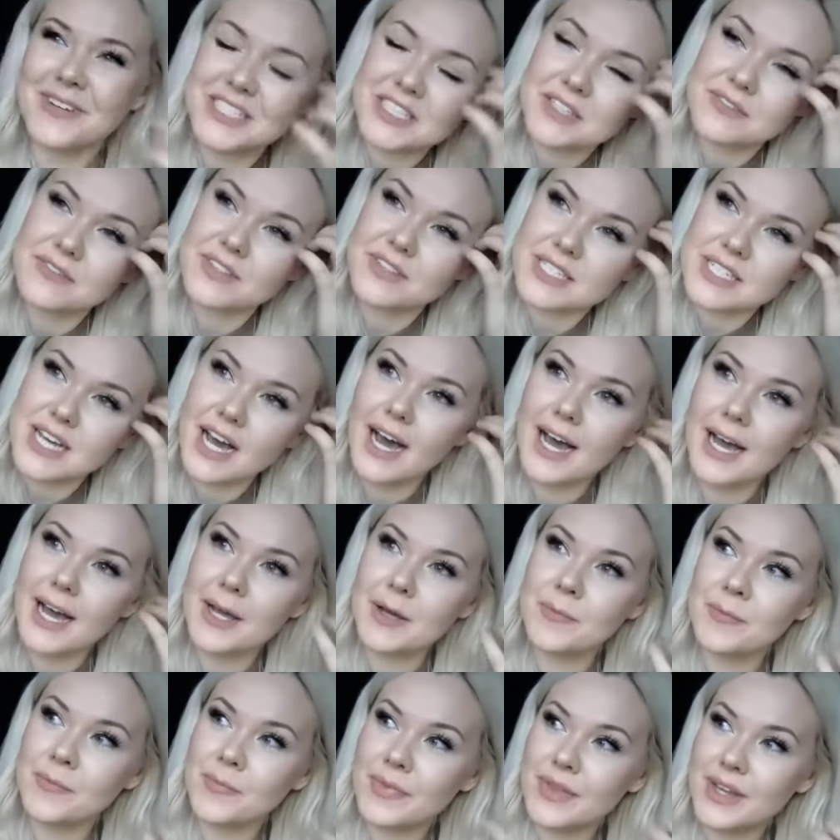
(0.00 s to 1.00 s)
much of the
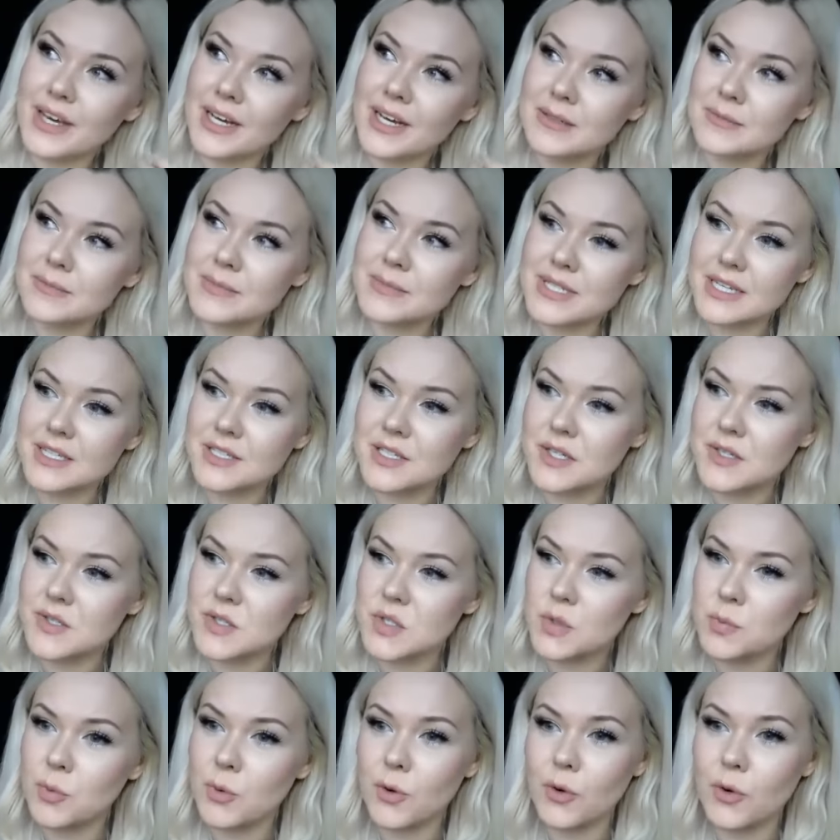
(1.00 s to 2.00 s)
time teaching
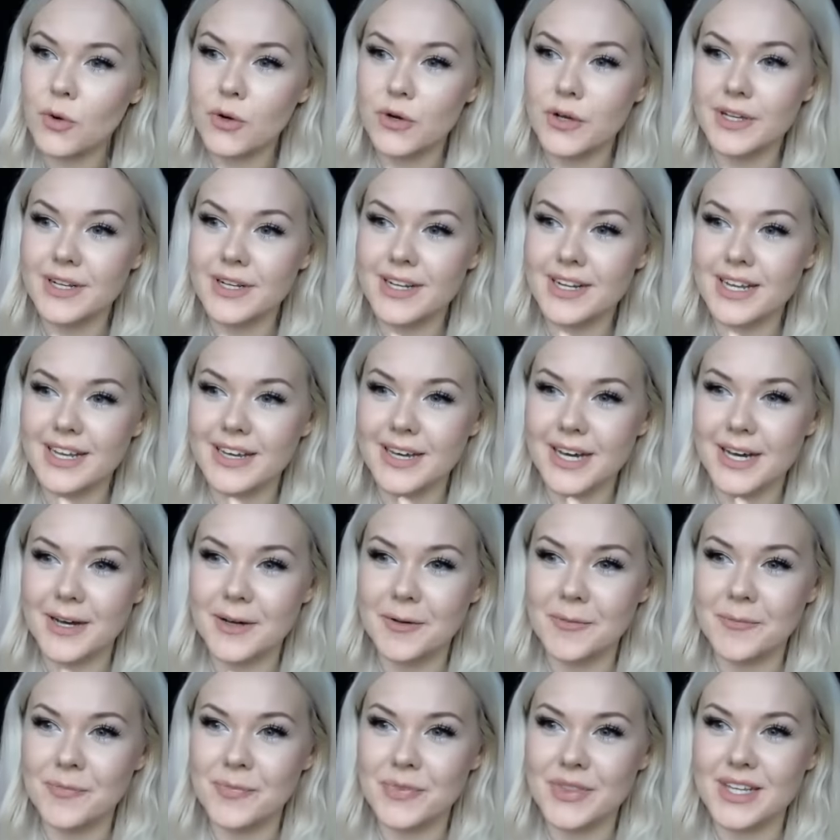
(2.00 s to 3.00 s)
support,
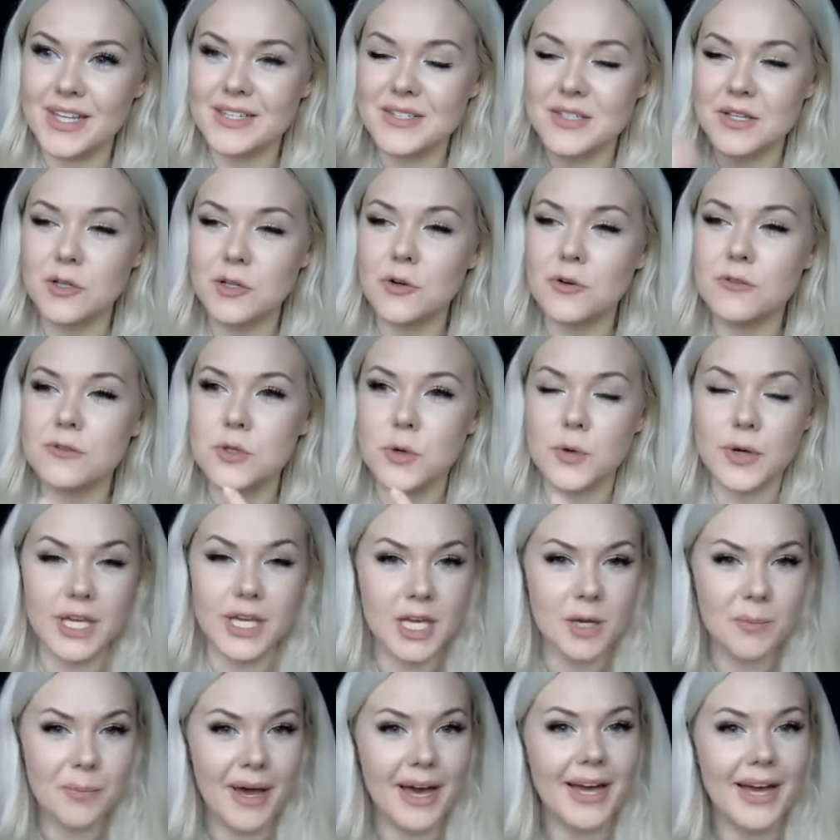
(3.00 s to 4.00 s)
there's a lot of
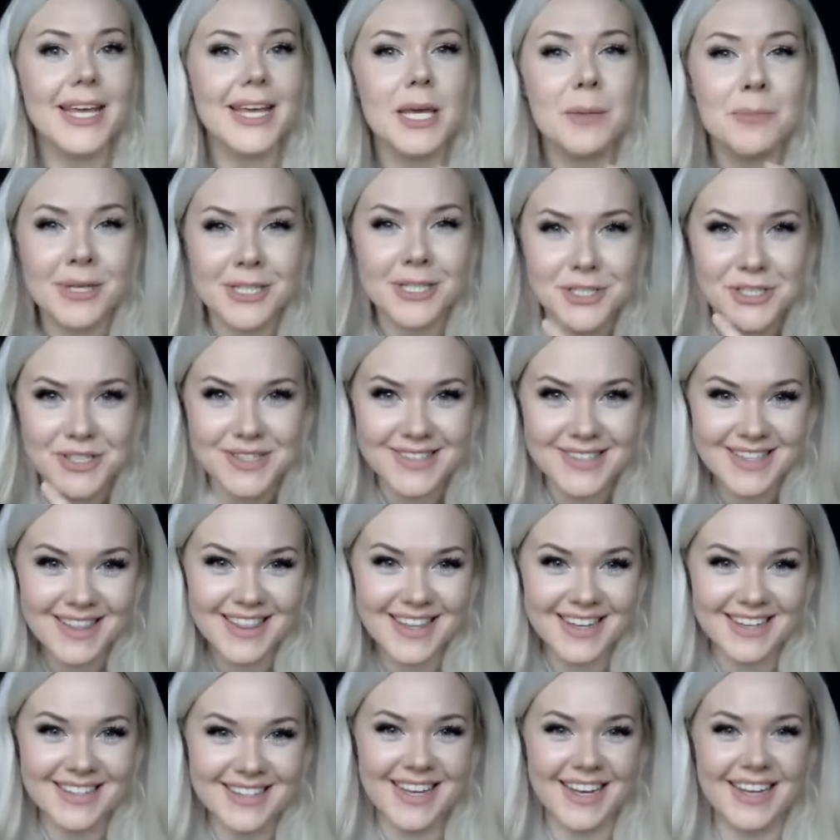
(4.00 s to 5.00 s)
talking about images and
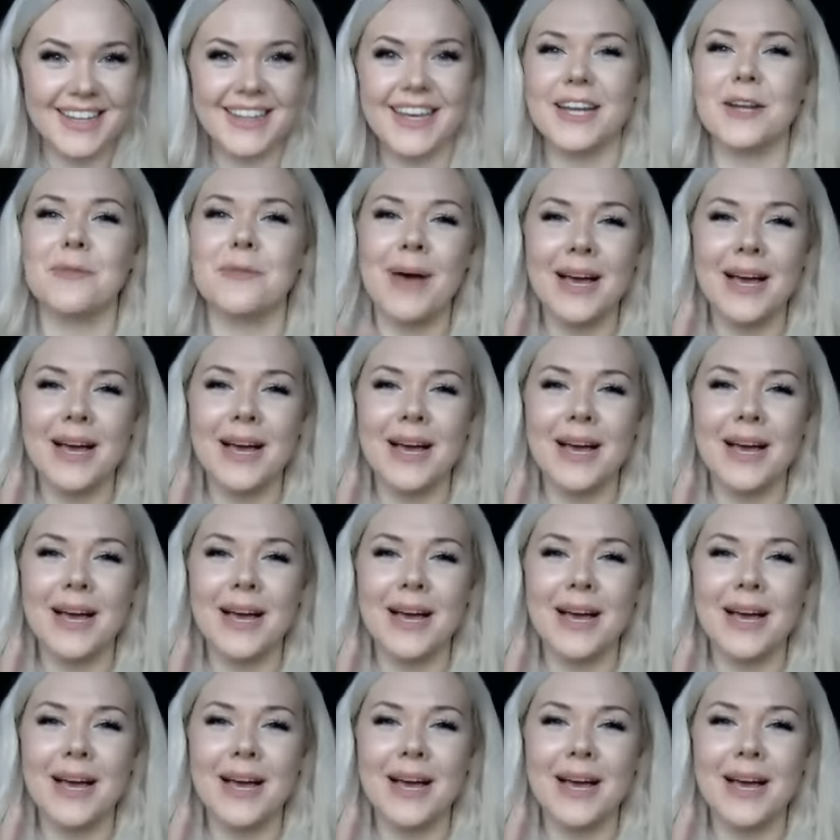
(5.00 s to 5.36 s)
things like that.